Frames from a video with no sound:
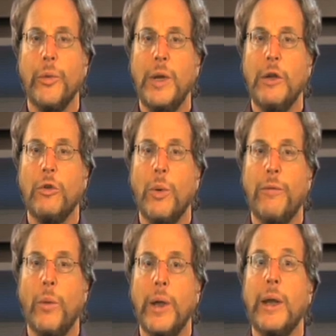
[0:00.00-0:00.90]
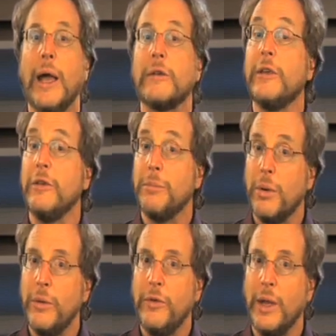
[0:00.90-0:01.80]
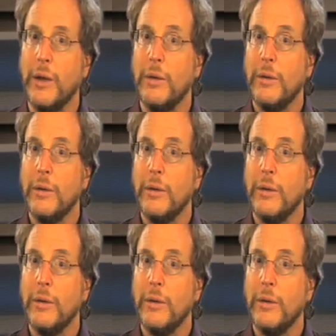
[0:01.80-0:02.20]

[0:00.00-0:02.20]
need to avoid excess protein.